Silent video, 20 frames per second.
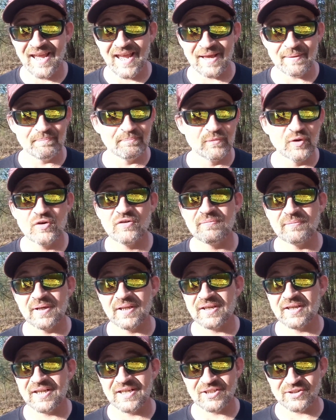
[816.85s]
and
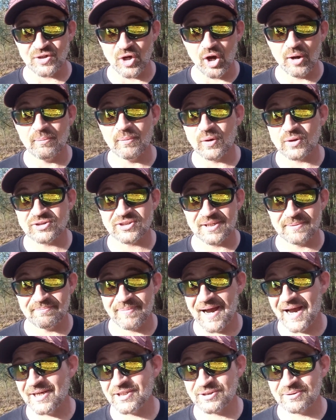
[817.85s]
movement is almost
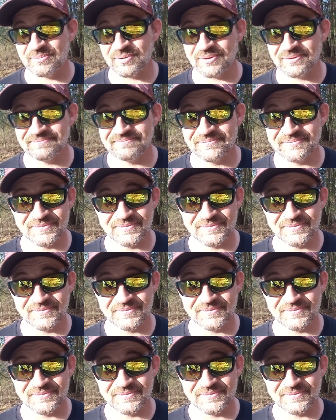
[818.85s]
impossible.